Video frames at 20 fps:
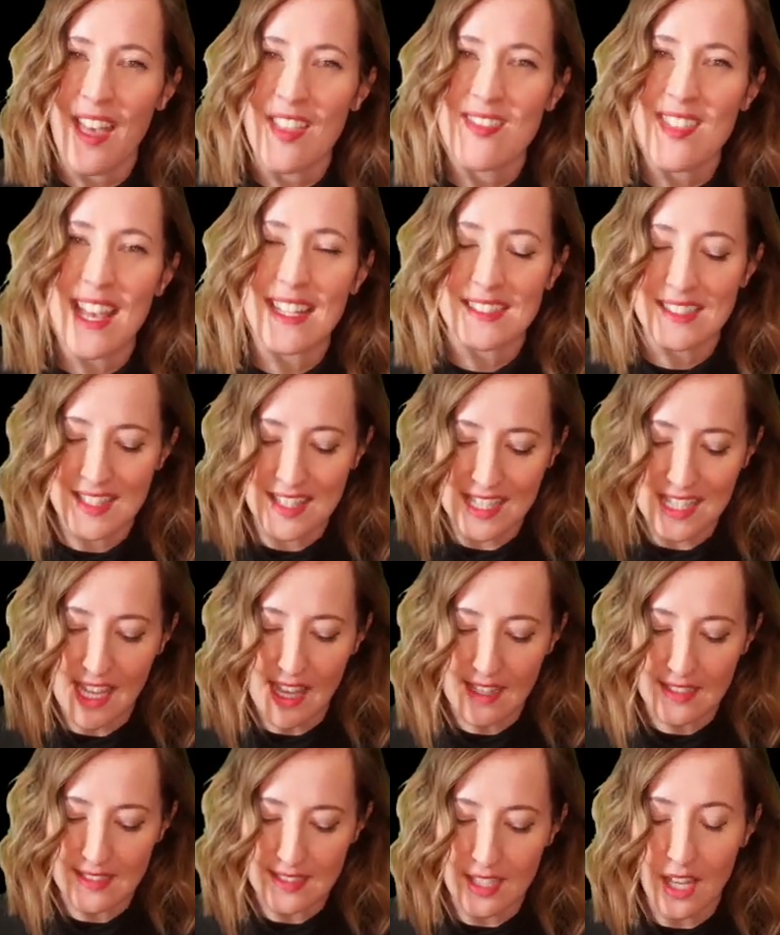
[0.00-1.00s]
And that's the
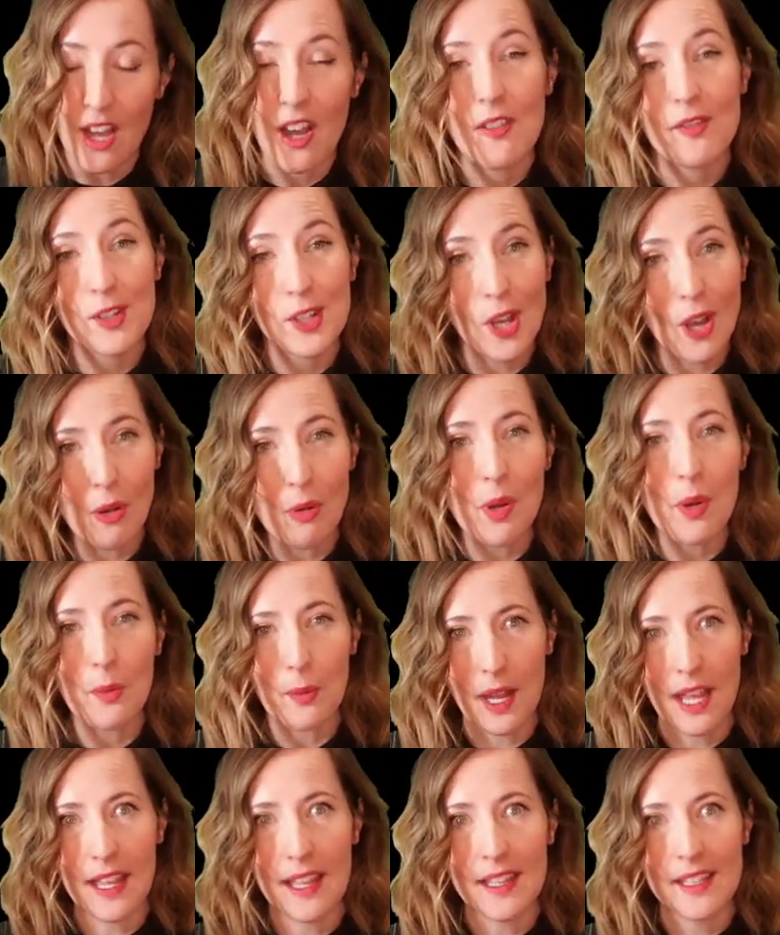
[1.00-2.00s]
end of Go
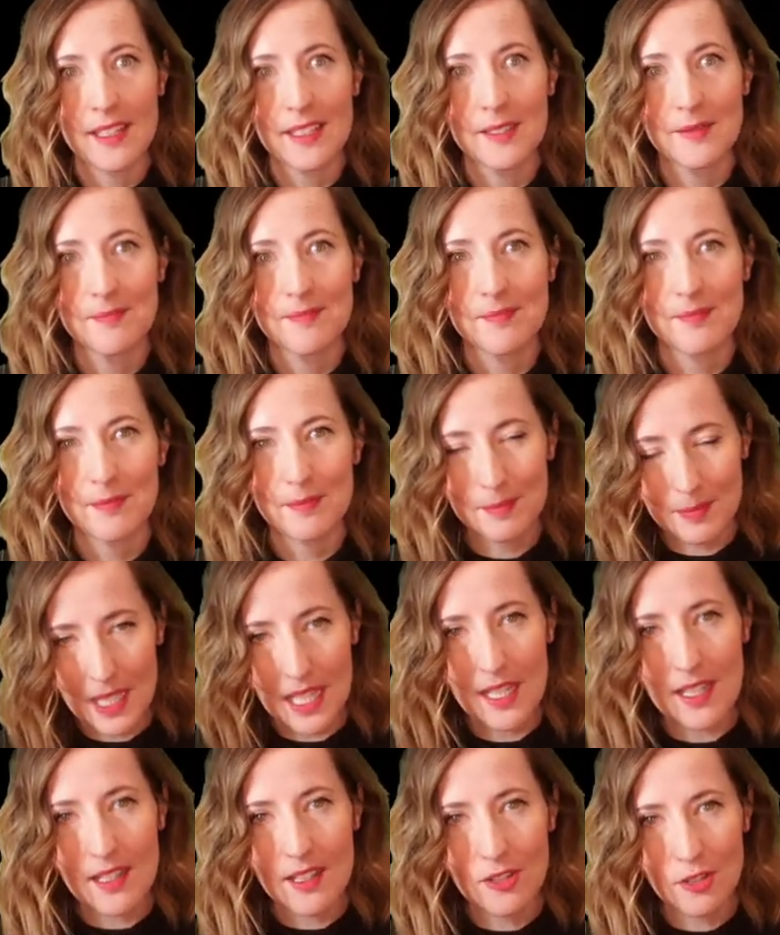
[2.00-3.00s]
Away,
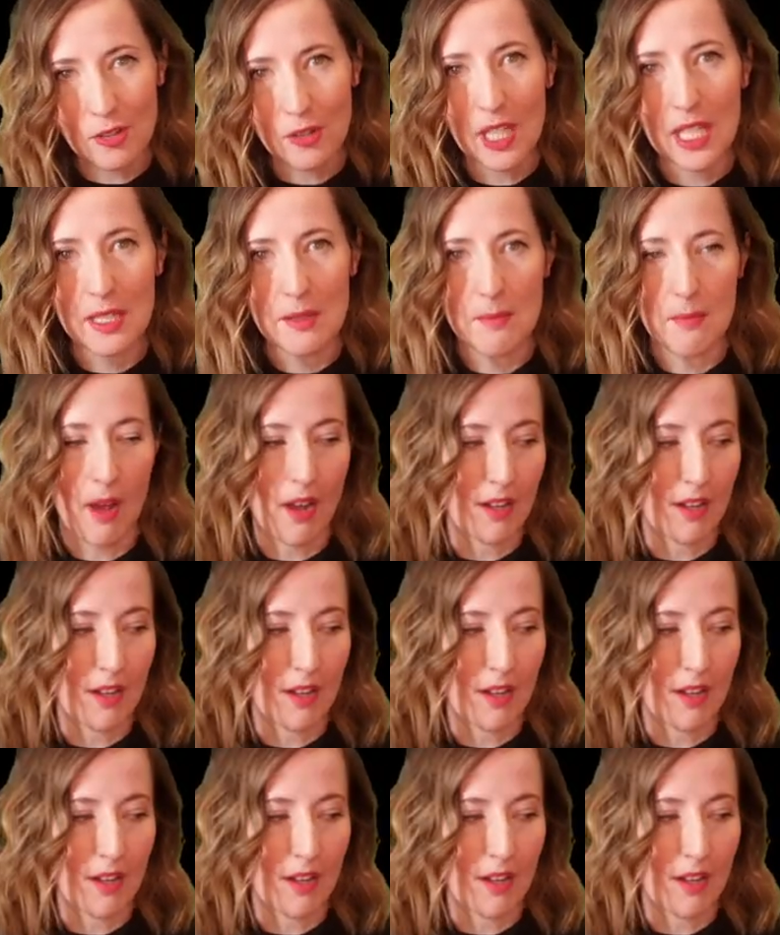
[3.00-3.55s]
Big Green